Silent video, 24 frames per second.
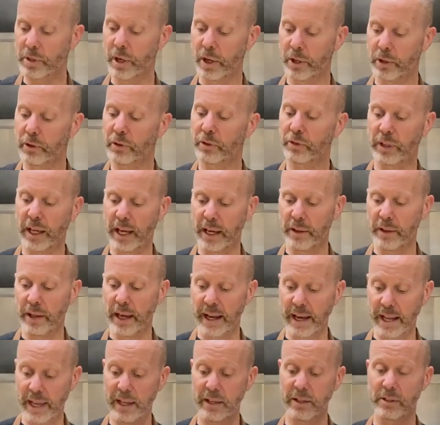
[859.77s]
understand
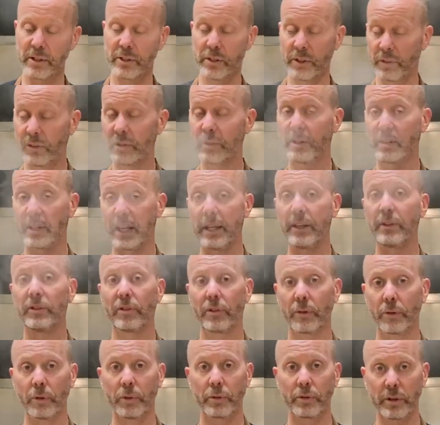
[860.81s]
that and to just taste through,